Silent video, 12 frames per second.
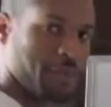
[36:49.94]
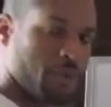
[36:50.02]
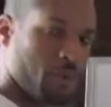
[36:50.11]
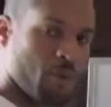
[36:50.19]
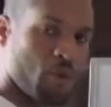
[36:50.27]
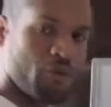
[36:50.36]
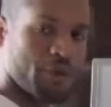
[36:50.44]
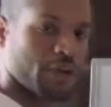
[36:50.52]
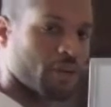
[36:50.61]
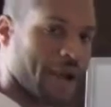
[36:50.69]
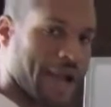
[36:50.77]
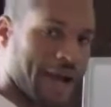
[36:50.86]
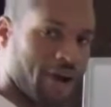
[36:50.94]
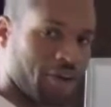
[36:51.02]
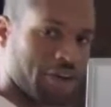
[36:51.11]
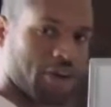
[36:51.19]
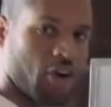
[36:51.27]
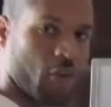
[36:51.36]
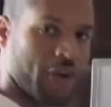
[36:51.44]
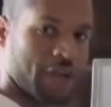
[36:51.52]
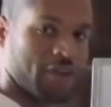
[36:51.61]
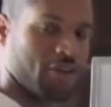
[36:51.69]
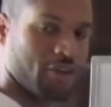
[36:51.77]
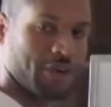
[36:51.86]
people moving around and
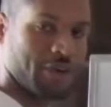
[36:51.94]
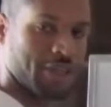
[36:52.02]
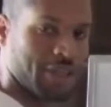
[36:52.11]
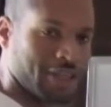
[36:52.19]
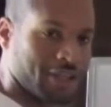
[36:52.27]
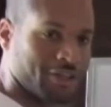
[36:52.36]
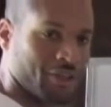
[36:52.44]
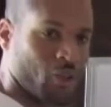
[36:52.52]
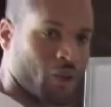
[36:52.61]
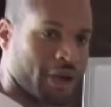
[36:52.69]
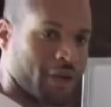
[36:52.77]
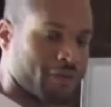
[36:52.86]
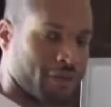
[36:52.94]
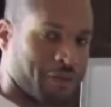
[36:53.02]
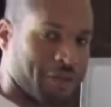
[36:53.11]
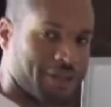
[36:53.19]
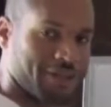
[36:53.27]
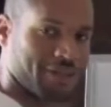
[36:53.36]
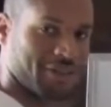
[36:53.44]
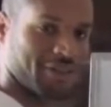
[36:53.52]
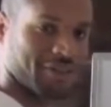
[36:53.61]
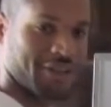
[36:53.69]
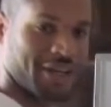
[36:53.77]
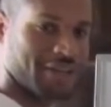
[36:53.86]
going and doing things and working for
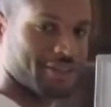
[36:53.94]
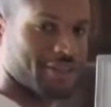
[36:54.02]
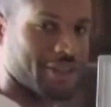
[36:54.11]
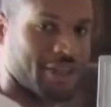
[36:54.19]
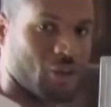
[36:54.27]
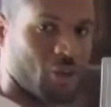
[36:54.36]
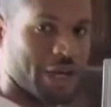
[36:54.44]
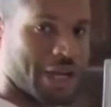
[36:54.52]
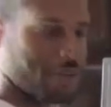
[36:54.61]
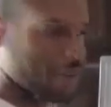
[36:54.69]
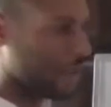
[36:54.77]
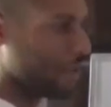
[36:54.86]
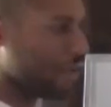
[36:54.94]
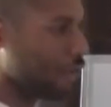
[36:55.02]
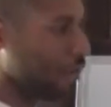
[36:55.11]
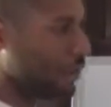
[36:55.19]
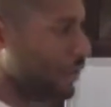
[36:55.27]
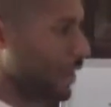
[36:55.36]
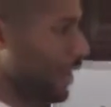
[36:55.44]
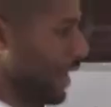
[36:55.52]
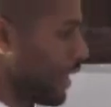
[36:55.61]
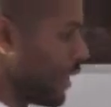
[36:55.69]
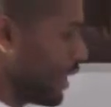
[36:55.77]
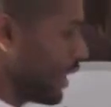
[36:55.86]
places and hustling or whatever they do is that
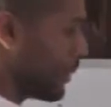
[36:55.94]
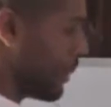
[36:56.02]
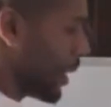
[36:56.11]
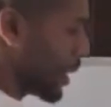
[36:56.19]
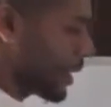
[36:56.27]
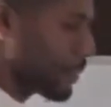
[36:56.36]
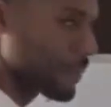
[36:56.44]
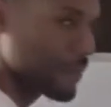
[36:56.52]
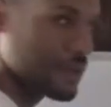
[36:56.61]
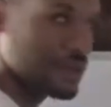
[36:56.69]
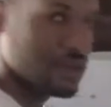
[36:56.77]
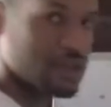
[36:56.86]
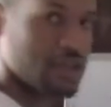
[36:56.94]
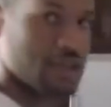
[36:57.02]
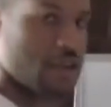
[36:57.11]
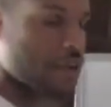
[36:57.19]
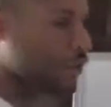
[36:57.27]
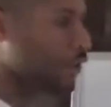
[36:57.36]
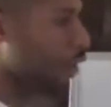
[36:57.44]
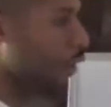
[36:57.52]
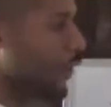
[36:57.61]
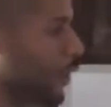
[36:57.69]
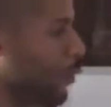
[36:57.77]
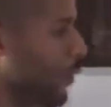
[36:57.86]
they need money.
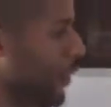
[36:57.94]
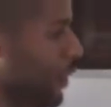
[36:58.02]
So they're